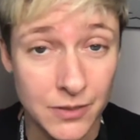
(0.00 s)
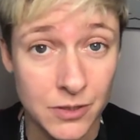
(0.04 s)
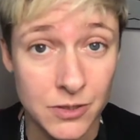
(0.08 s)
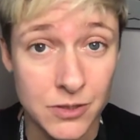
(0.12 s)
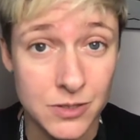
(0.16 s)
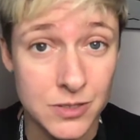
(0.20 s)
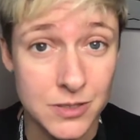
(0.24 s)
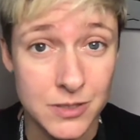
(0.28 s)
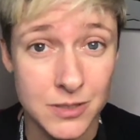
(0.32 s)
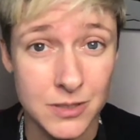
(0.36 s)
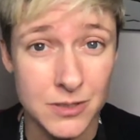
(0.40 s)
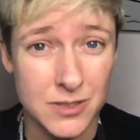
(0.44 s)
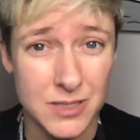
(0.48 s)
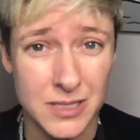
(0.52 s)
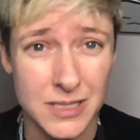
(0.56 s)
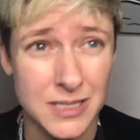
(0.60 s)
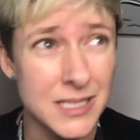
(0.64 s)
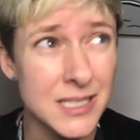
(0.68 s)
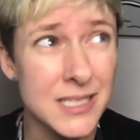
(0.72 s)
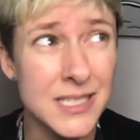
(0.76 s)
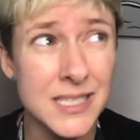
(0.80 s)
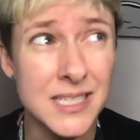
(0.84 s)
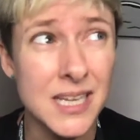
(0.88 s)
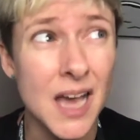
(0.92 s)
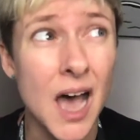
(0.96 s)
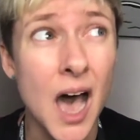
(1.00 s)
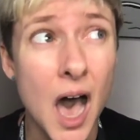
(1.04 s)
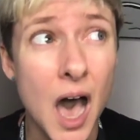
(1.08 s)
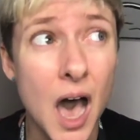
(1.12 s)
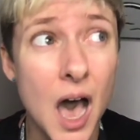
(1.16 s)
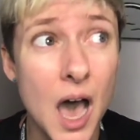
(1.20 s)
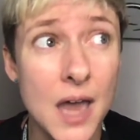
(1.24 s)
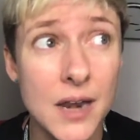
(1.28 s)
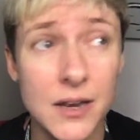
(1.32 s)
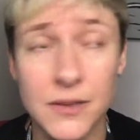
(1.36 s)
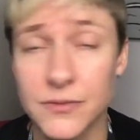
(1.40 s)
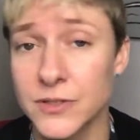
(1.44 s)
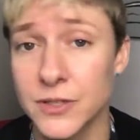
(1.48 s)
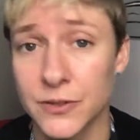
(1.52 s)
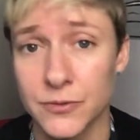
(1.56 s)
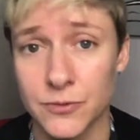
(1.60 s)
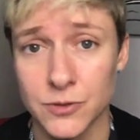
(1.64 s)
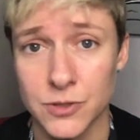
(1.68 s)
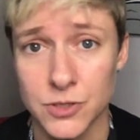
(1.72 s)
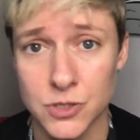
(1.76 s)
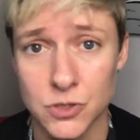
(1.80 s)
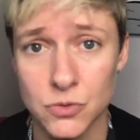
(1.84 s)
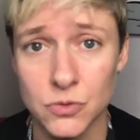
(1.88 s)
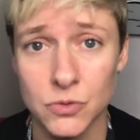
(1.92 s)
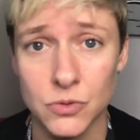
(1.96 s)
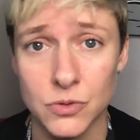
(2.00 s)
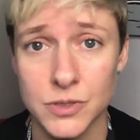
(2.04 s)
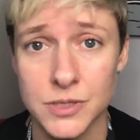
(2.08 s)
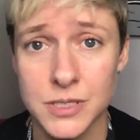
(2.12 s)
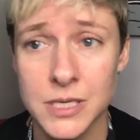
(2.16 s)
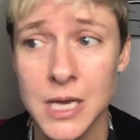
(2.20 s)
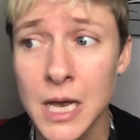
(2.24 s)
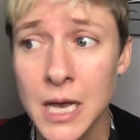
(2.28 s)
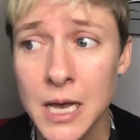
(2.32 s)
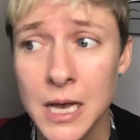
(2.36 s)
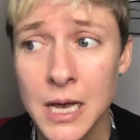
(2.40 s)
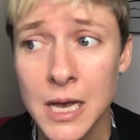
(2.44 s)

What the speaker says: There's a ton of different schools.